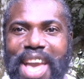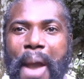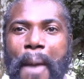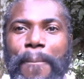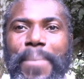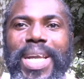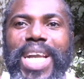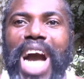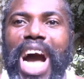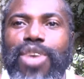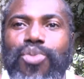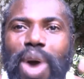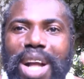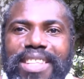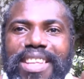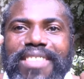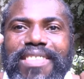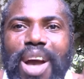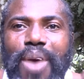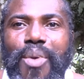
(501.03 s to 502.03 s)
Because what
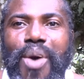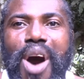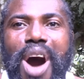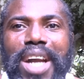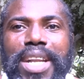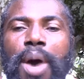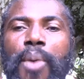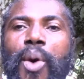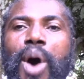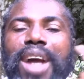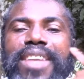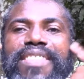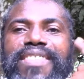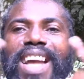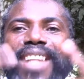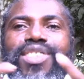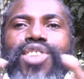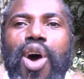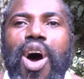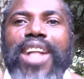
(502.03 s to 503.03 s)
is a word? A word is a
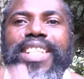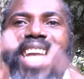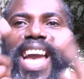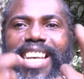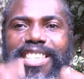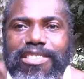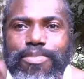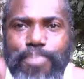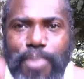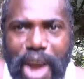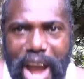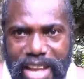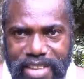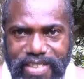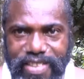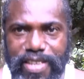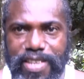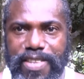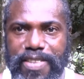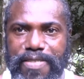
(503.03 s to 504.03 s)
thought
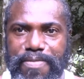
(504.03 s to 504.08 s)
expressed.